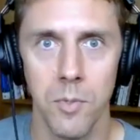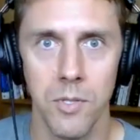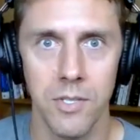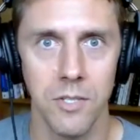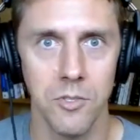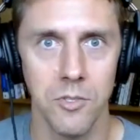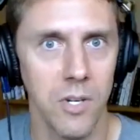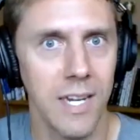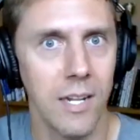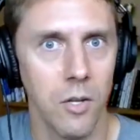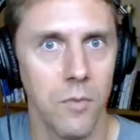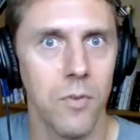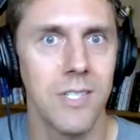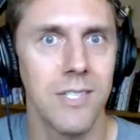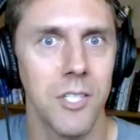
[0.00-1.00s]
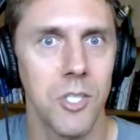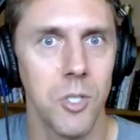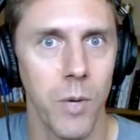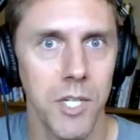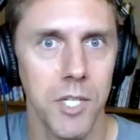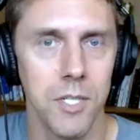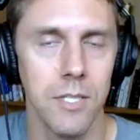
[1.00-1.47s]
So you need to look for
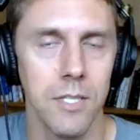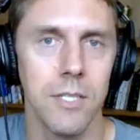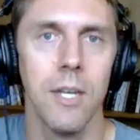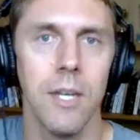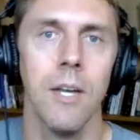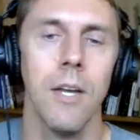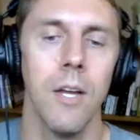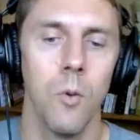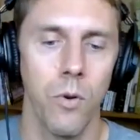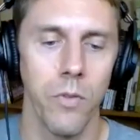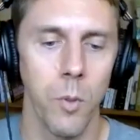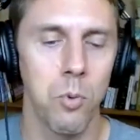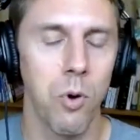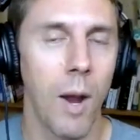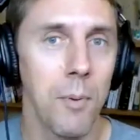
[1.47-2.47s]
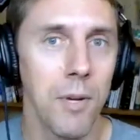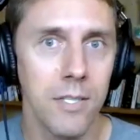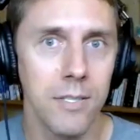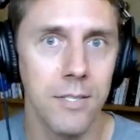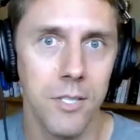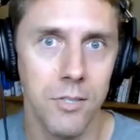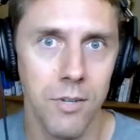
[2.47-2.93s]
situations where the property
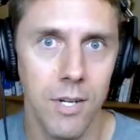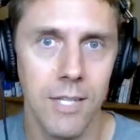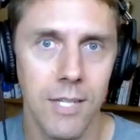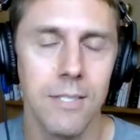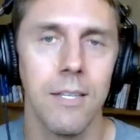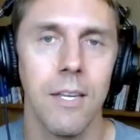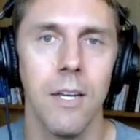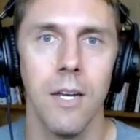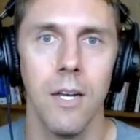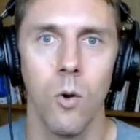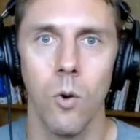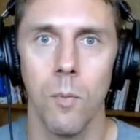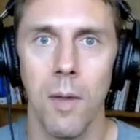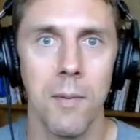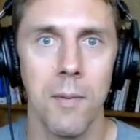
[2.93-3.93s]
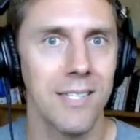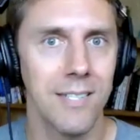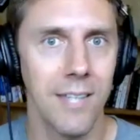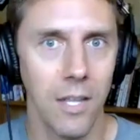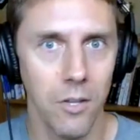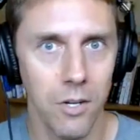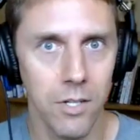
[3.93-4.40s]
is distressed, or maybe the
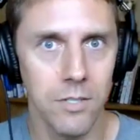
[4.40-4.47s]
seller is